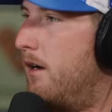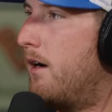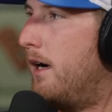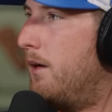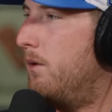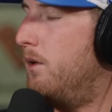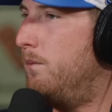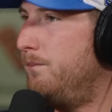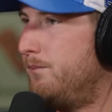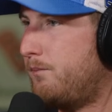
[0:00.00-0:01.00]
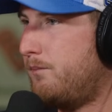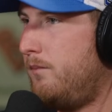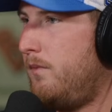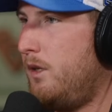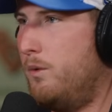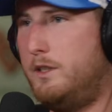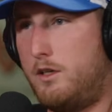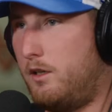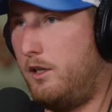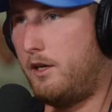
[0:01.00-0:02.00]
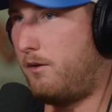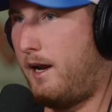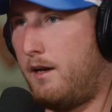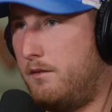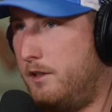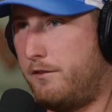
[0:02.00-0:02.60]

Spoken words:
all right, well, we start looking around